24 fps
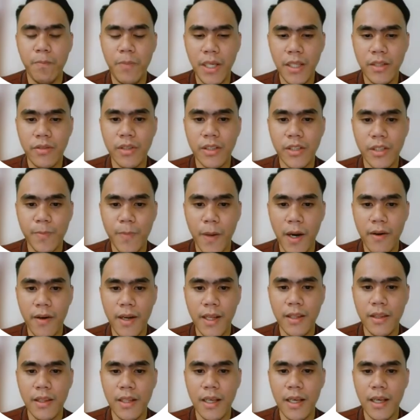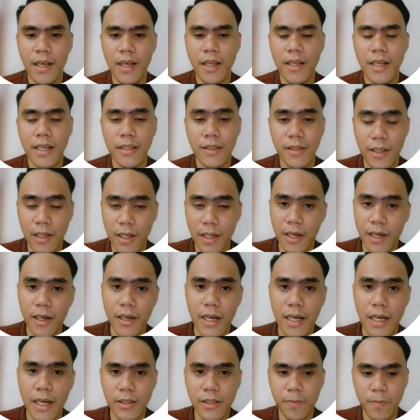be transparent and as
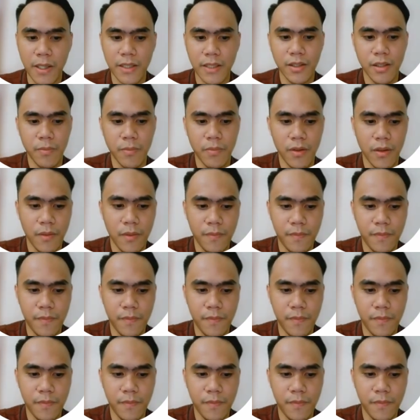clear as possible.